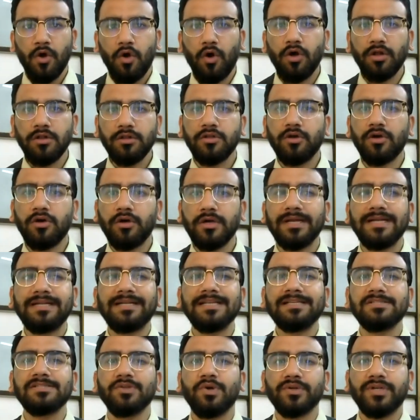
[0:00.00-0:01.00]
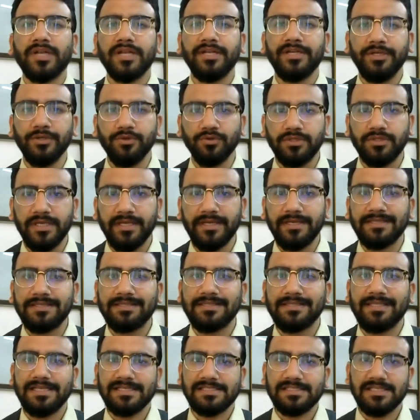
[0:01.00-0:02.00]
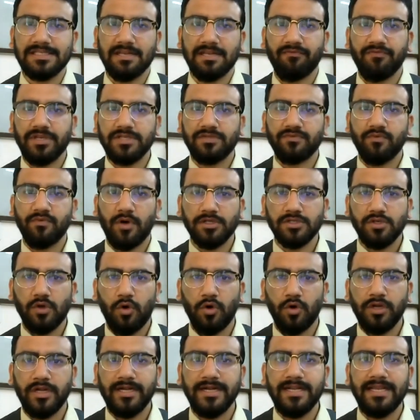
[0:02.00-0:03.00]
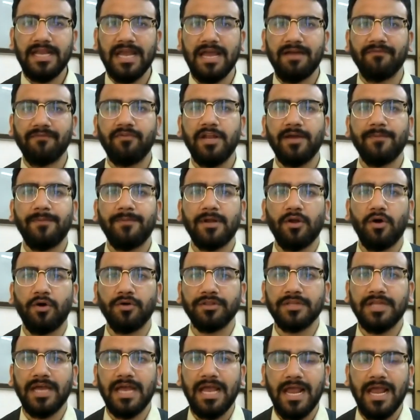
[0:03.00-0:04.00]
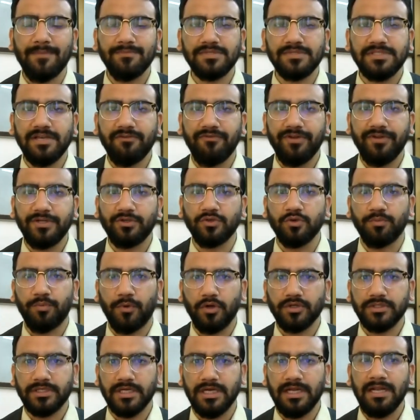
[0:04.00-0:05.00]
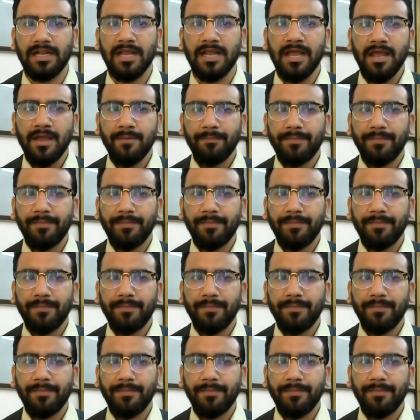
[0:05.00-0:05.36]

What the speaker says: Although it is not a new thing, this service was already available on the MCA V2 portal,